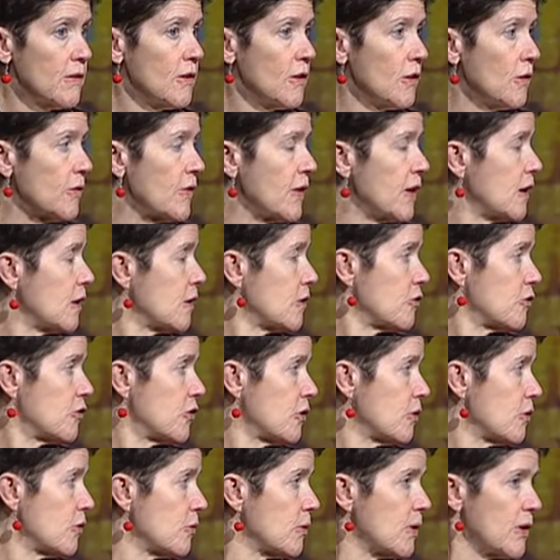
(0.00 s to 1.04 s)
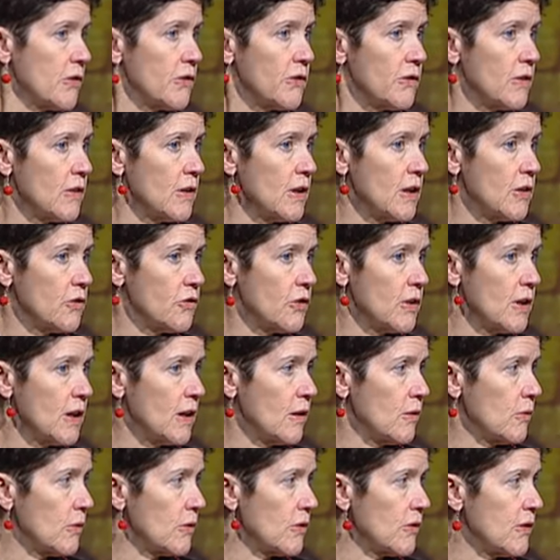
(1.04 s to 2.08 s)
you know, they can show the rest of the nation
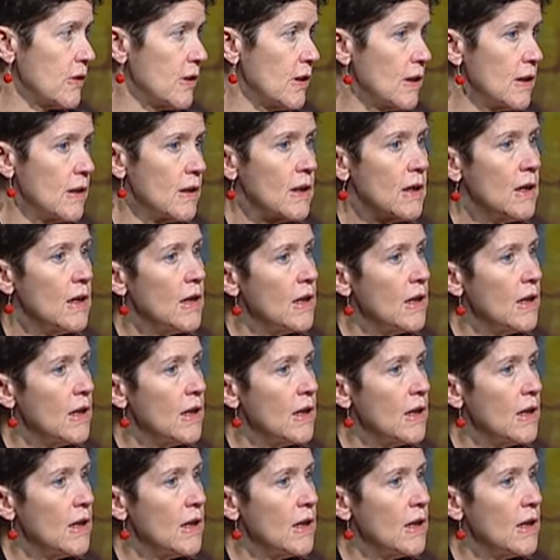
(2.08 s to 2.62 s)
how it's done.